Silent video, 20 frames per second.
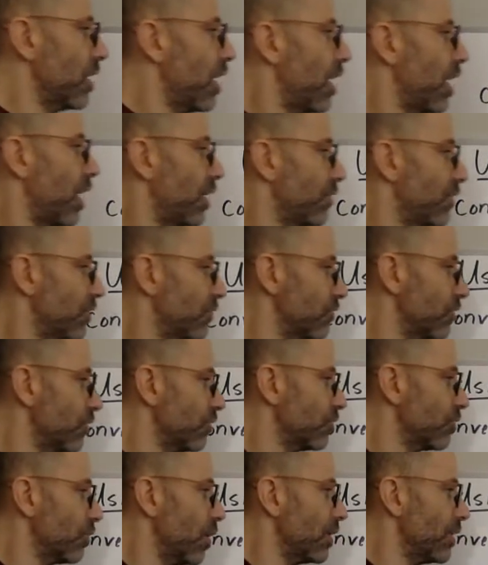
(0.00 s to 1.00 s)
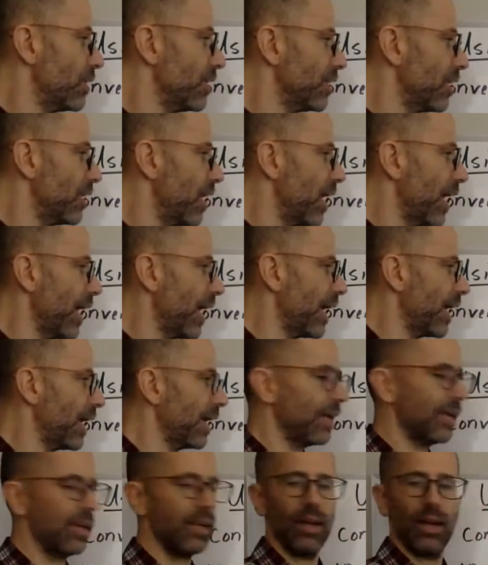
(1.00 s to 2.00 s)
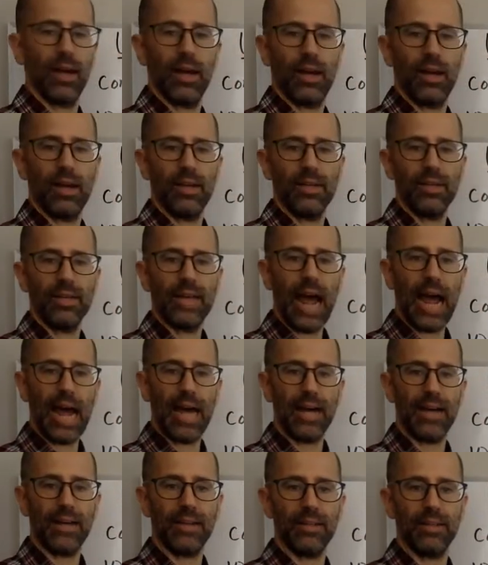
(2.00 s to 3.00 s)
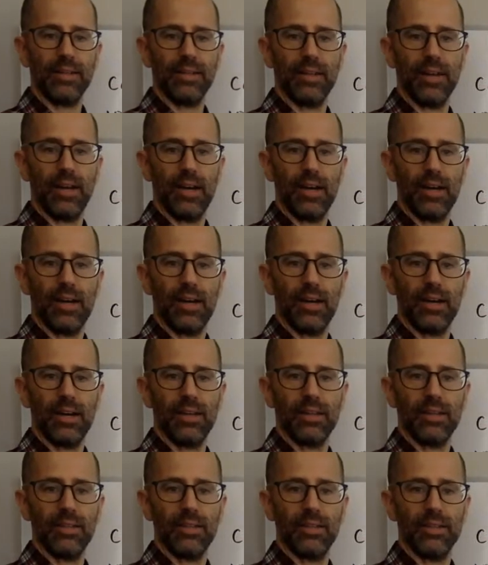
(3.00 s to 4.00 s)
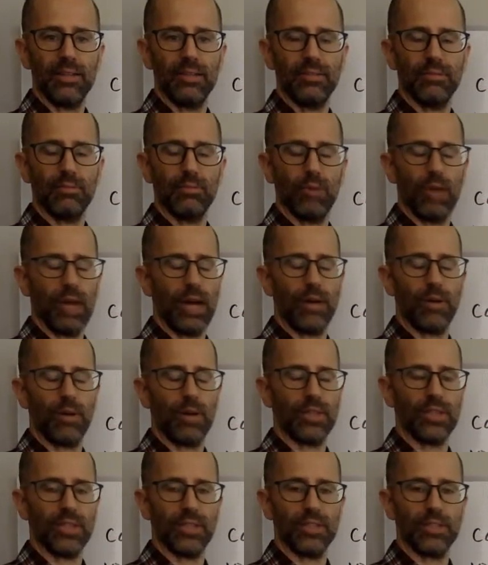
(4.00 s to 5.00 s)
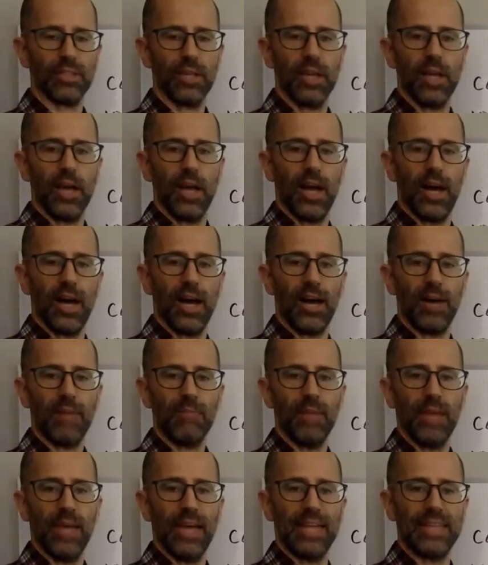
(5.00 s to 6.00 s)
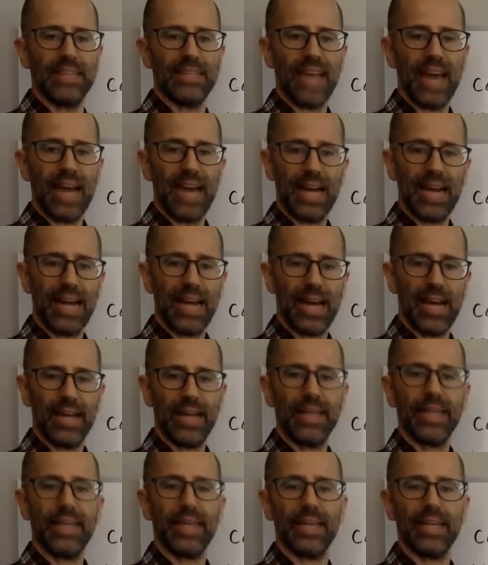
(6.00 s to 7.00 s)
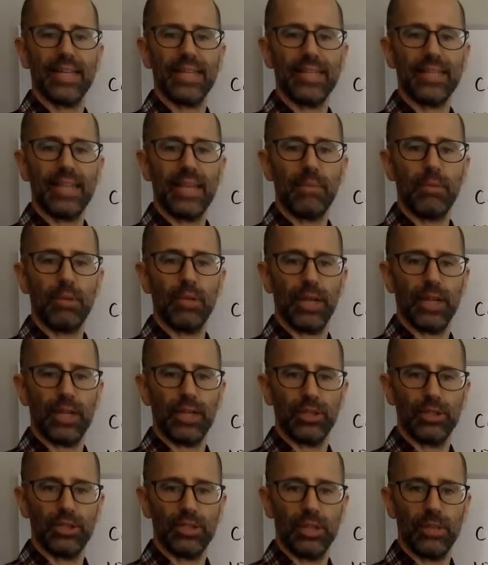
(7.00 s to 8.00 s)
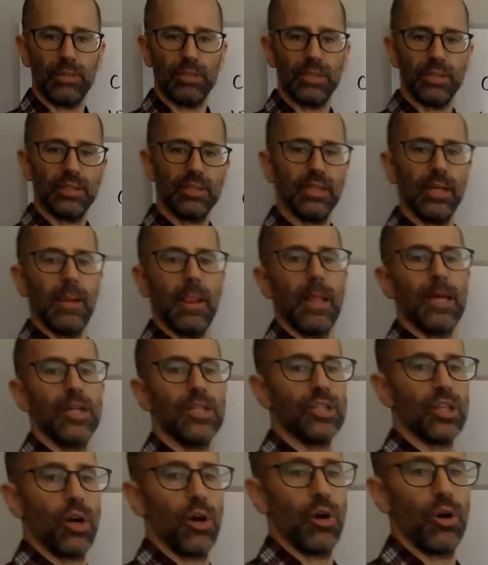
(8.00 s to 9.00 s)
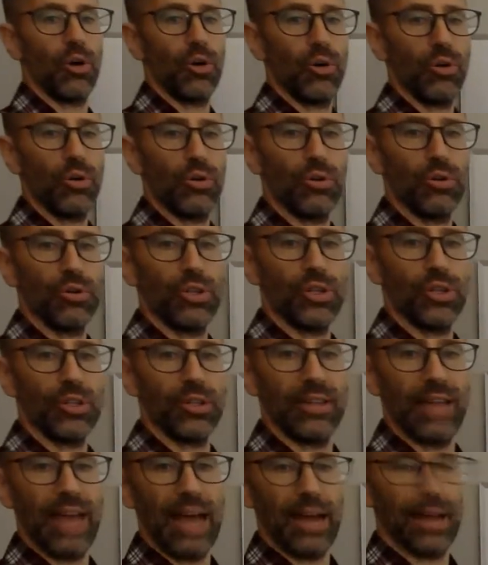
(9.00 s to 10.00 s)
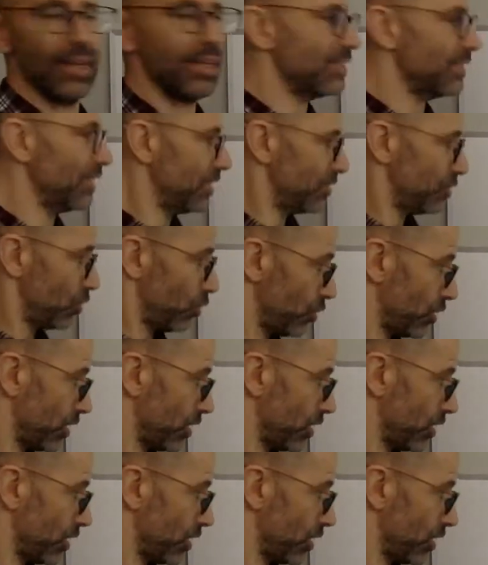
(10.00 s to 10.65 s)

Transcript: is a how do I say this? It's not ionic. It is a molecular substance. So so you